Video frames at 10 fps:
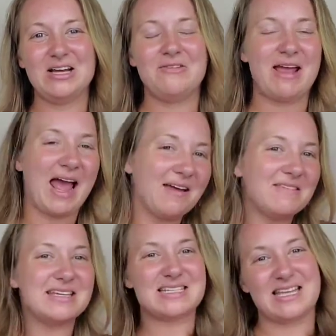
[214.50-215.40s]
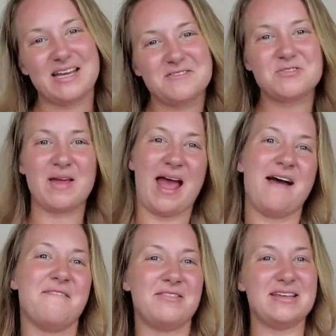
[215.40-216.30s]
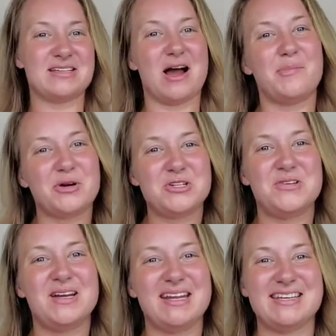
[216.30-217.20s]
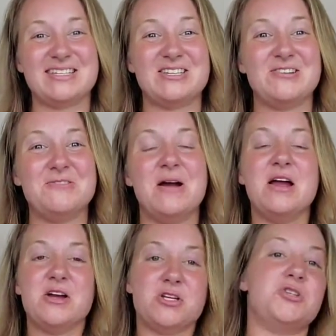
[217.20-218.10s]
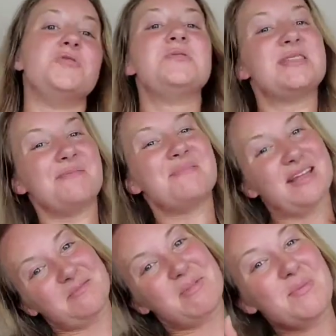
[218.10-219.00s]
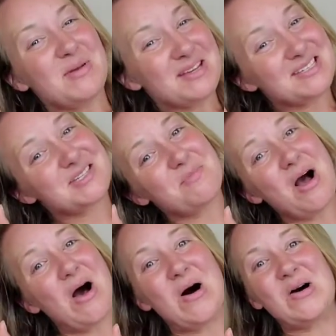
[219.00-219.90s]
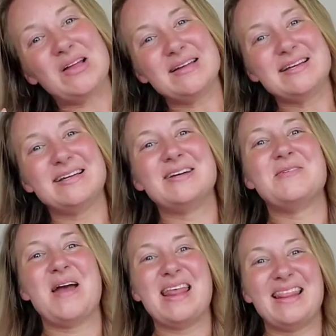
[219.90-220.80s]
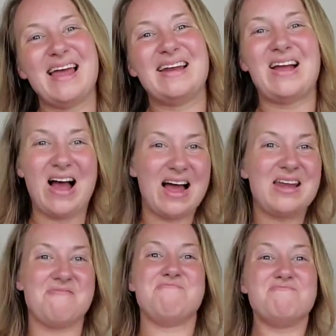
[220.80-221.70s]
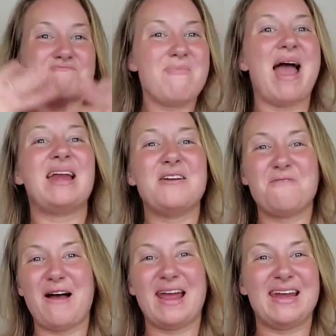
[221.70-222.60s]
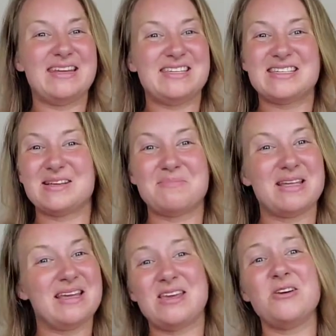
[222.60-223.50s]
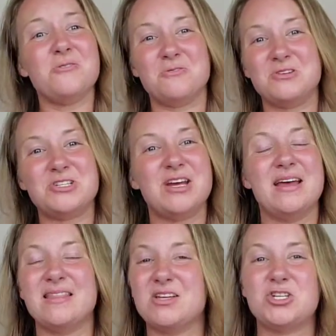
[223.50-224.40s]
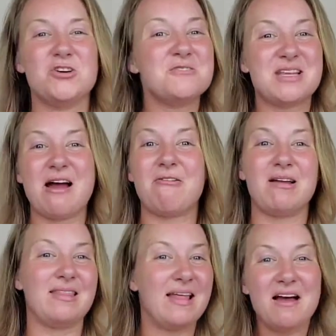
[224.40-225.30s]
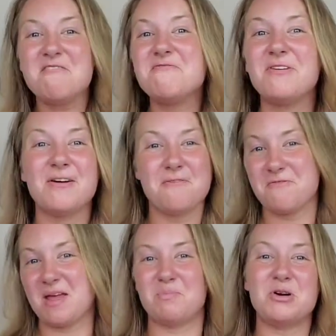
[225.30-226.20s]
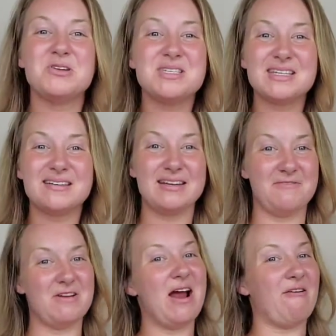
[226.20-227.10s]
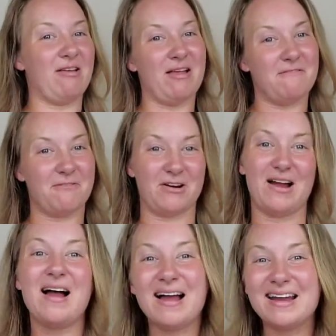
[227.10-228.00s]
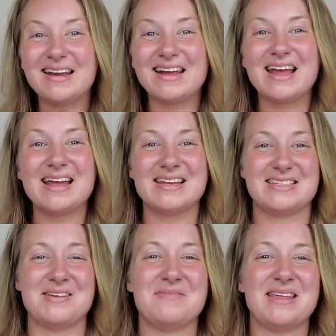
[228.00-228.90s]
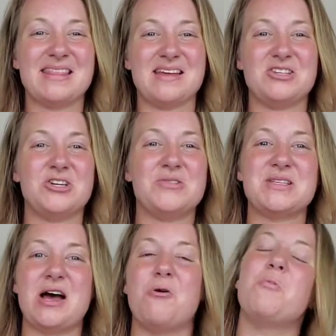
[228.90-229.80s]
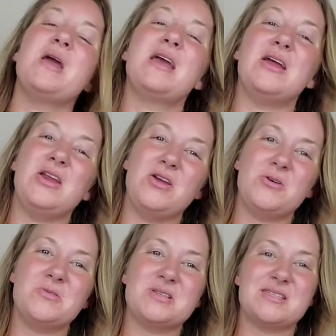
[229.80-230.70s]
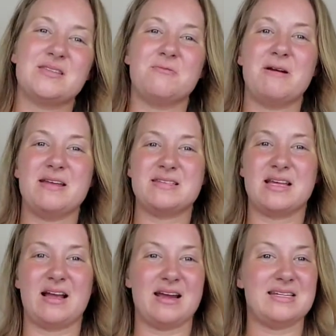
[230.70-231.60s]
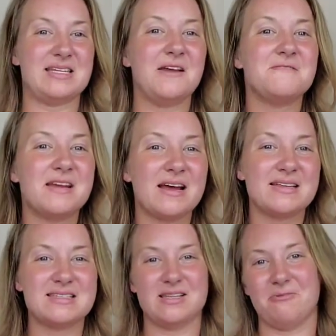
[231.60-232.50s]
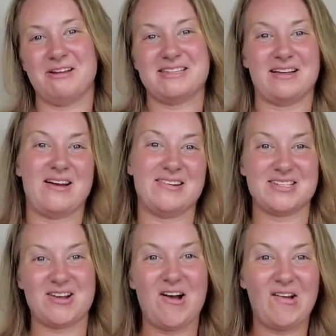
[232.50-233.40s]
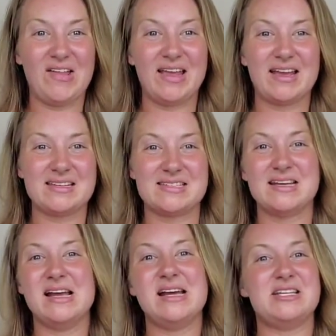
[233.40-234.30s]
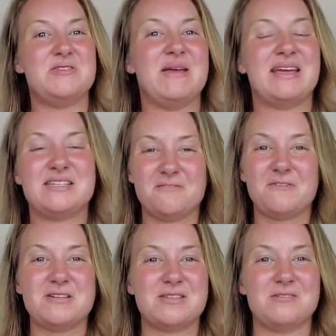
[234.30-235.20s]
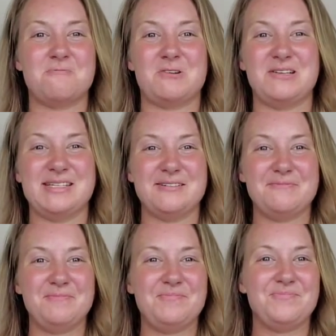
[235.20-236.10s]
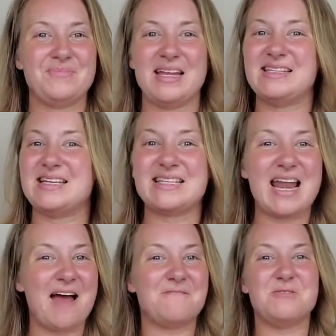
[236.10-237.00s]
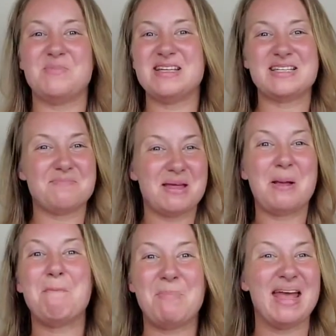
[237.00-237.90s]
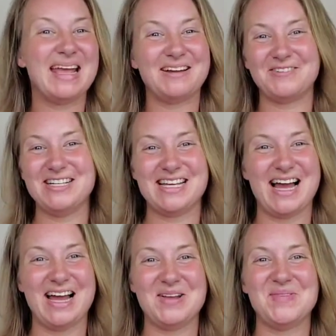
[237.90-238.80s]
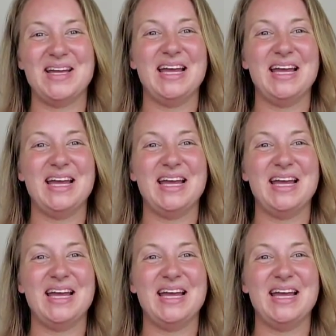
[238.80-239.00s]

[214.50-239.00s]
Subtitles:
We have these gifts, we have these opportunities to do something, maybe small, and let God magnify it into something huge that shows our love for that person, even our love for God, something that shows how we can use the ways that God has gifted us and the ways that God is calling us to make a difference in the world. It doesn't have to be something big every time.